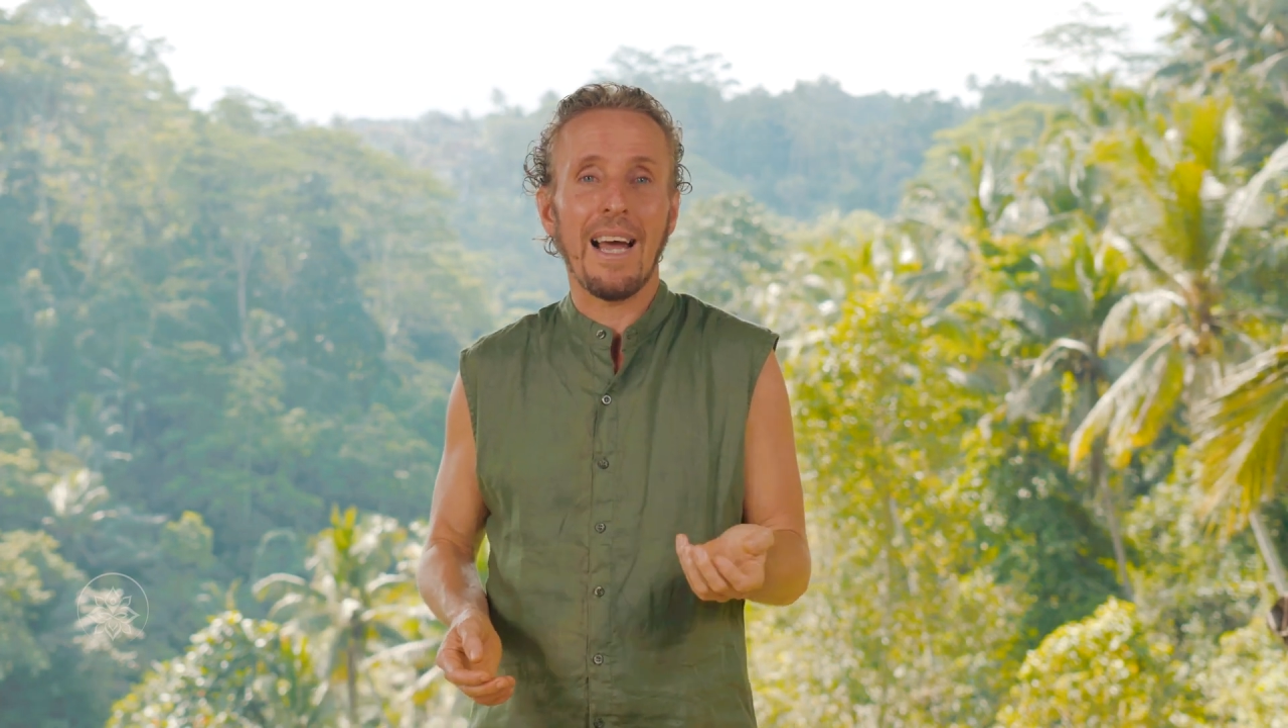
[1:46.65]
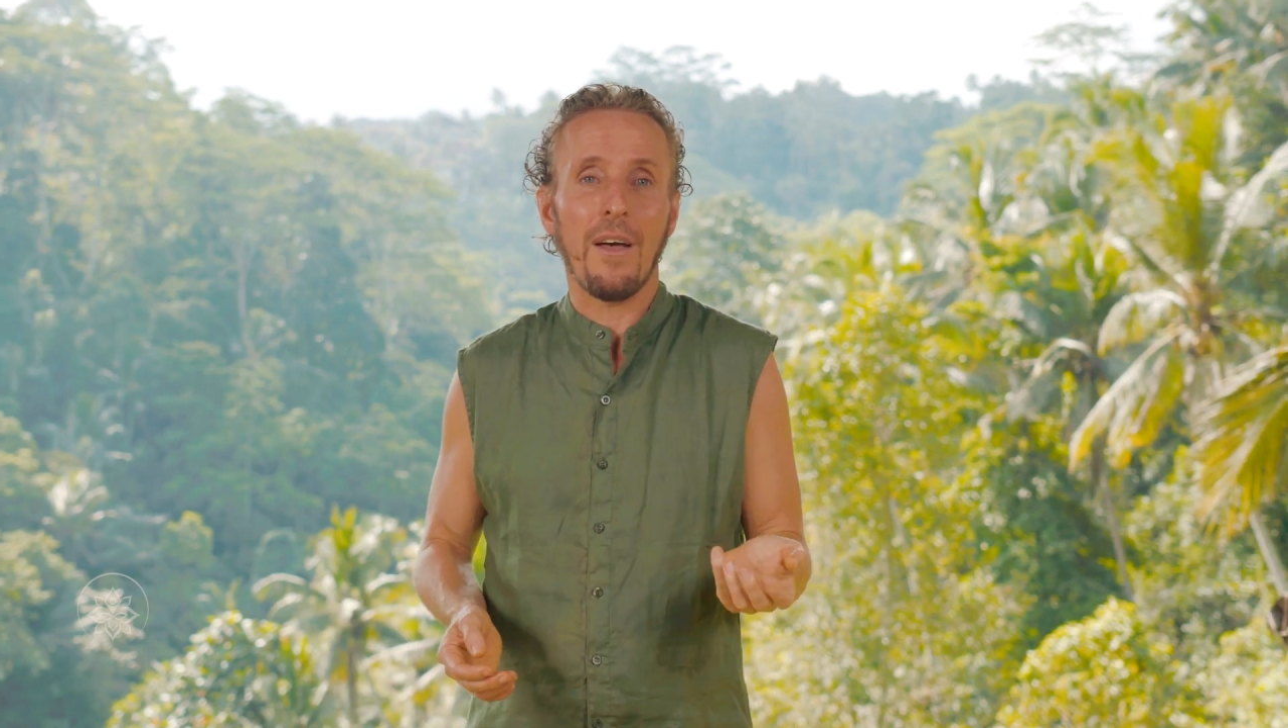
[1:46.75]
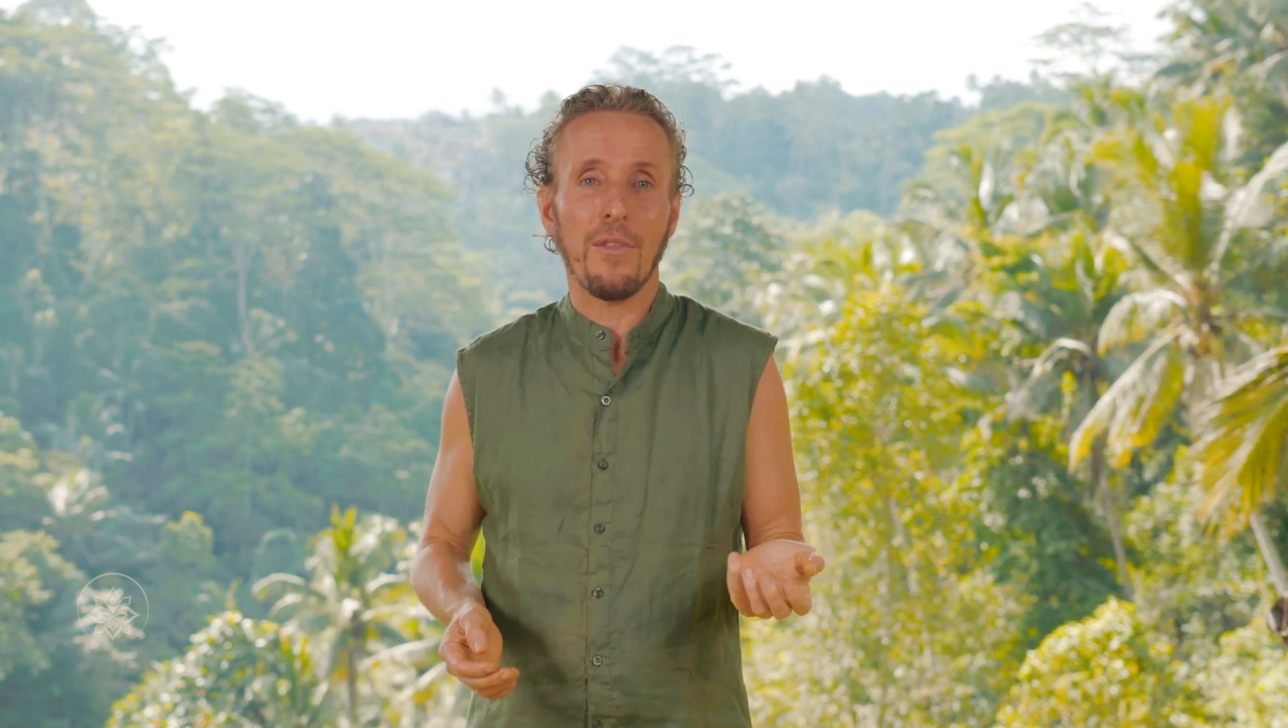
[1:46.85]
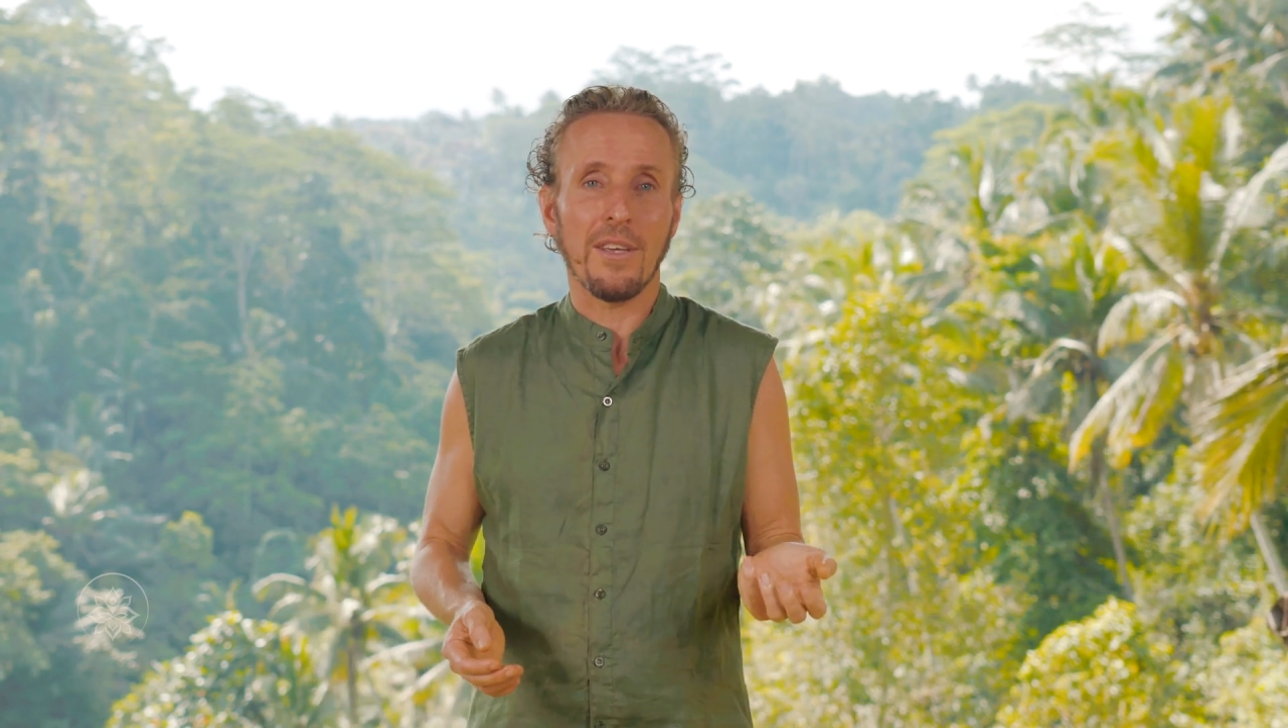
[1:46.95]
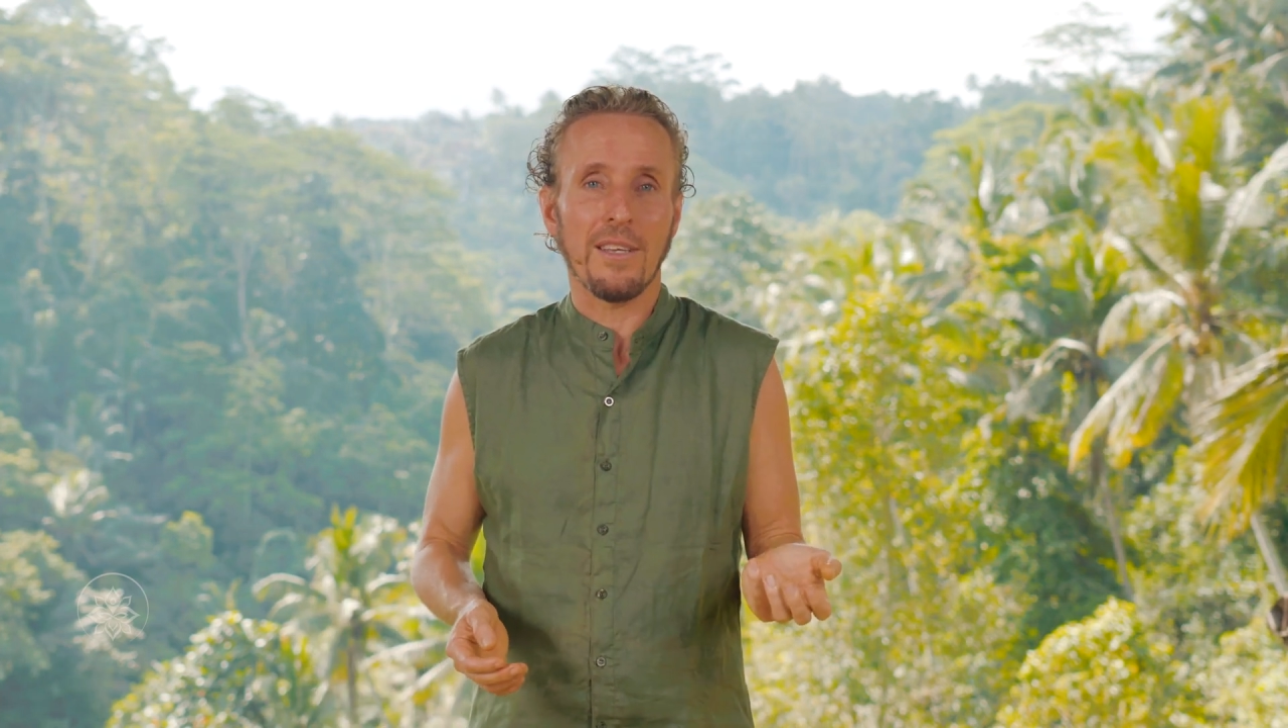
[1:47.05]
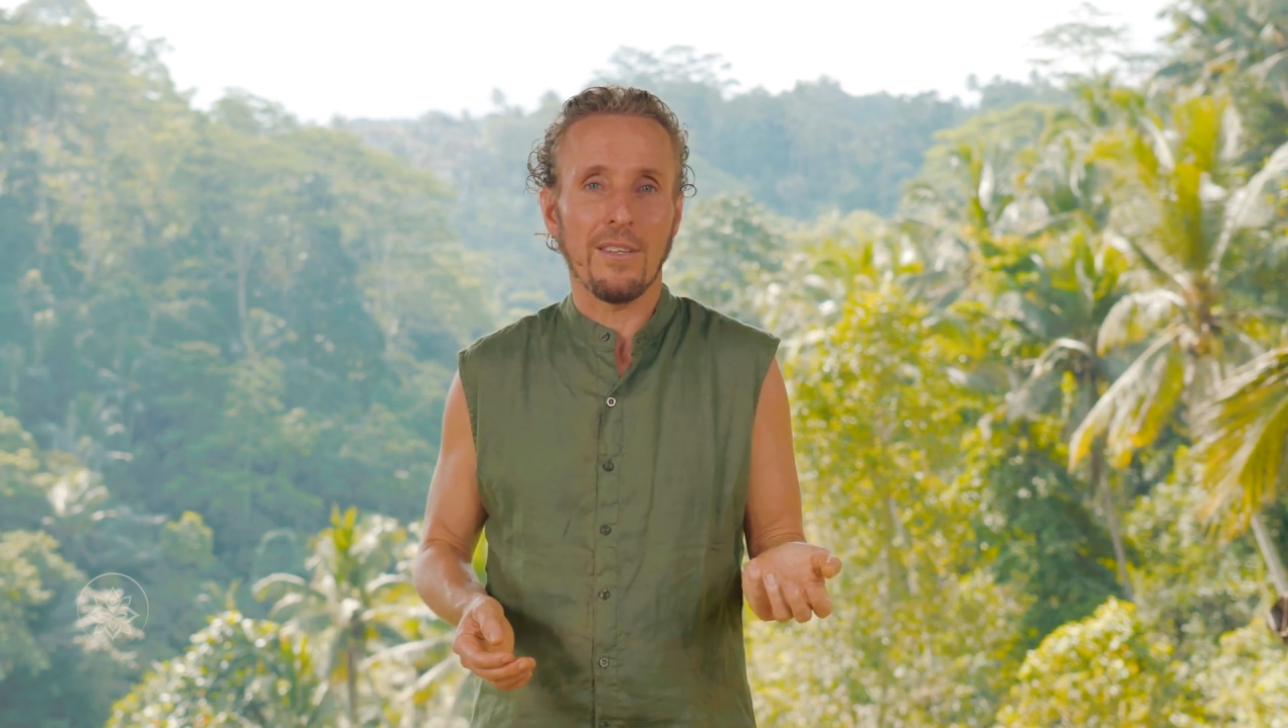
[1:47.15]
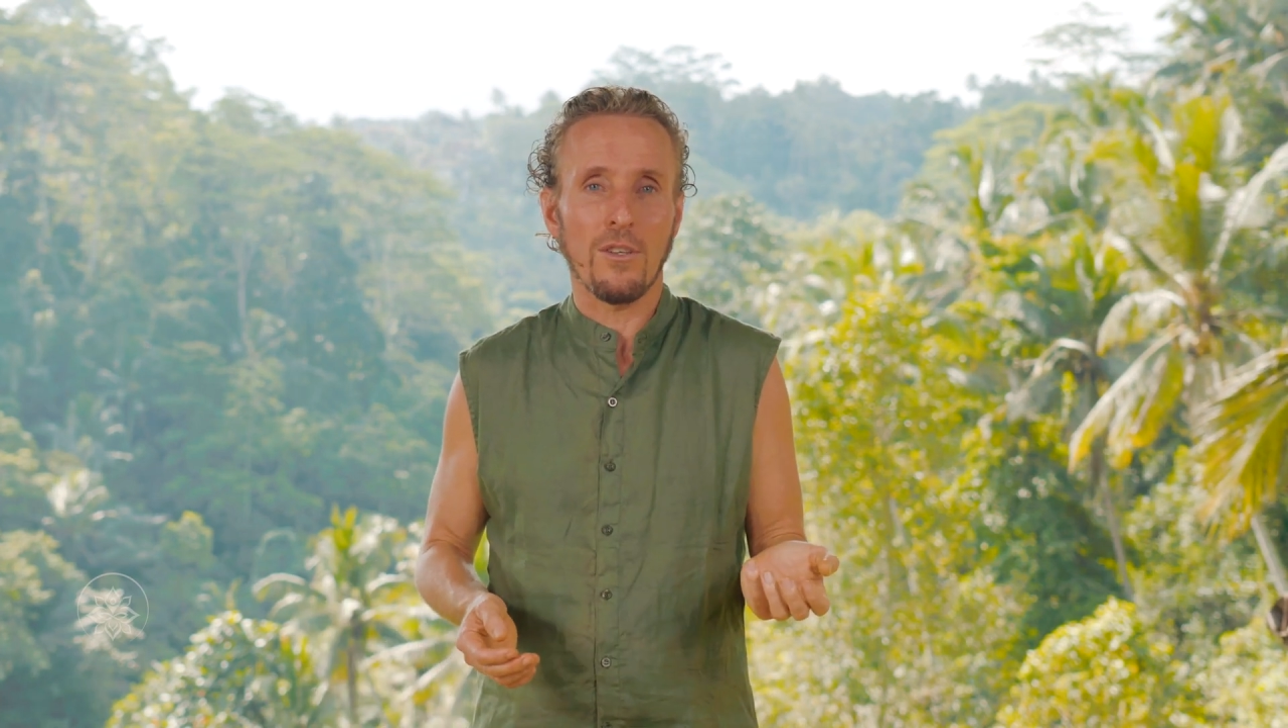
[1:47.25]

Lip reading: other Yin